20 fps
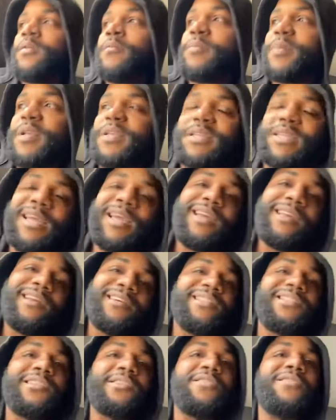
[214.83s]
bitch ass nigga,
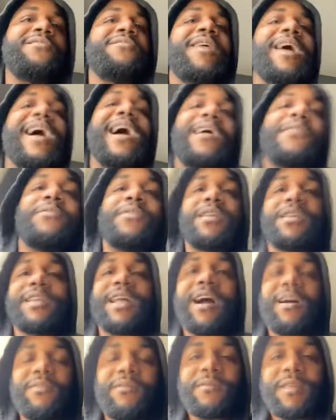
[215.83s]
cause you don't ride with the
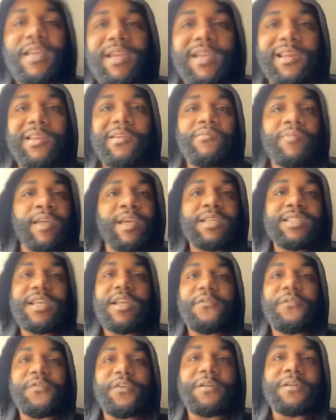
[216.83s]
North, nigga. And them niggas
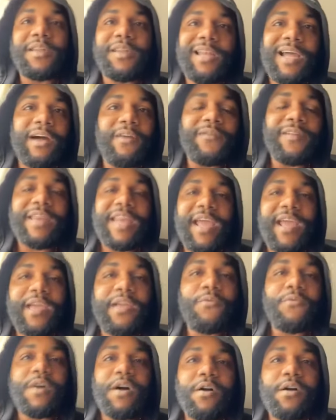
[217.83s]
ain't from the North, and they
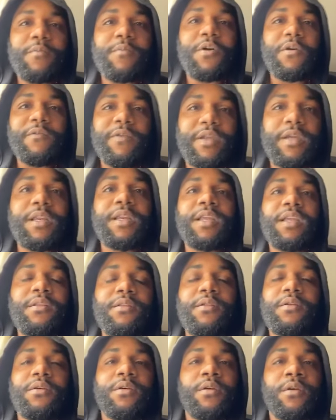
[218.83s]
ain't welcome over here
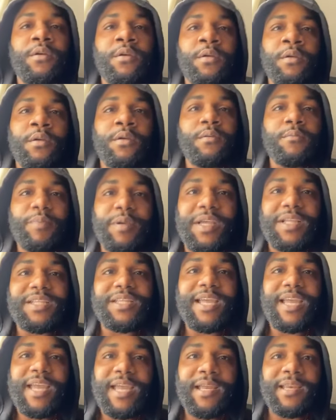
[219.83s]
neither. Bitch
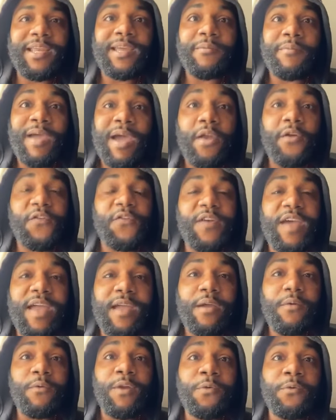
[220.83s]
ass nigga. Matter of
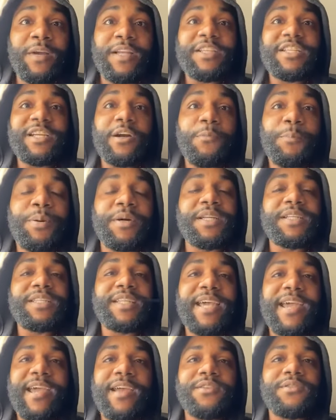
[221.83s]
fact, we wish your
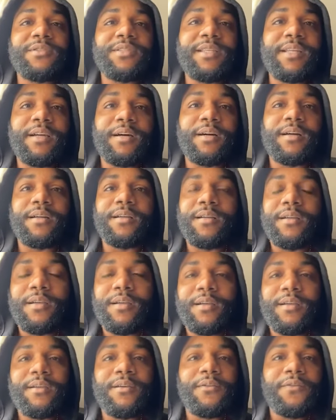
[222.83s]
pussy ass was there.
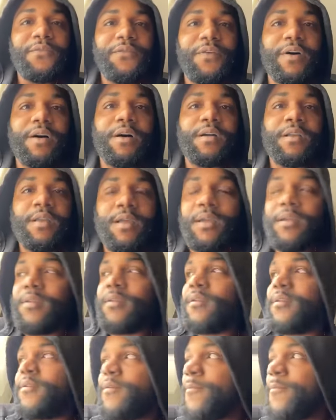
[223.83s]
Fuck, nigga.